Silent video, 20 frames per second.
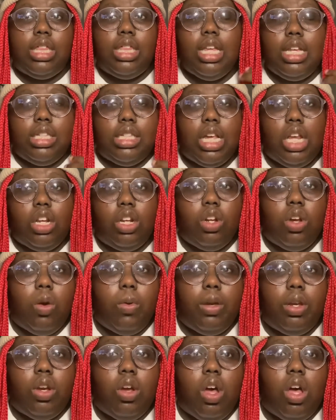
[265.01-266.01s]
things that are
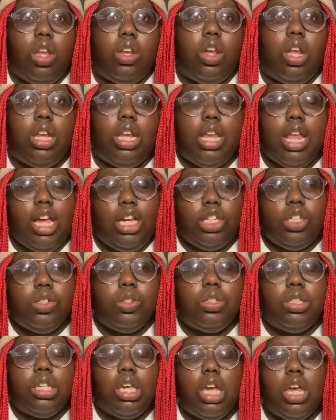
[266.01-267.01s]
going on a national
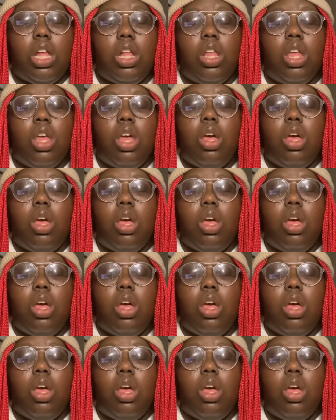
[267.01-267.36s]
scale,